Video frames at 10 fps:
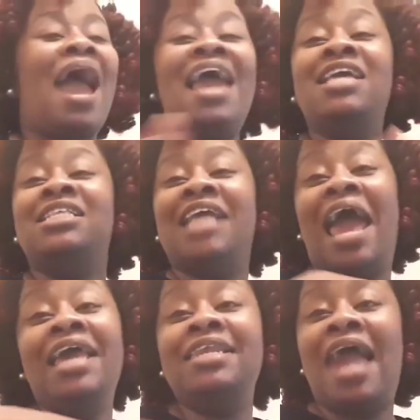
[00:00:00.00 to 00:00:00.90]

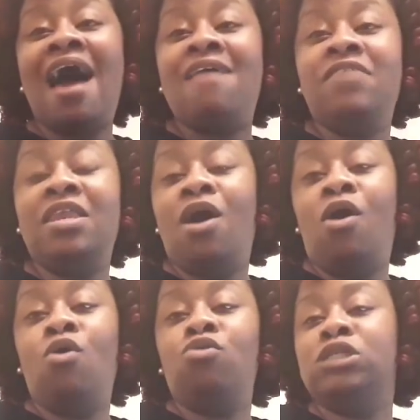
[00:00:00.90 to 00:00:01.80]
8 live
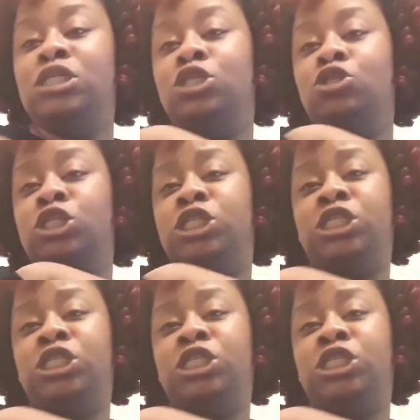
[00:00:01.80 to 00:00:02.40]
videos and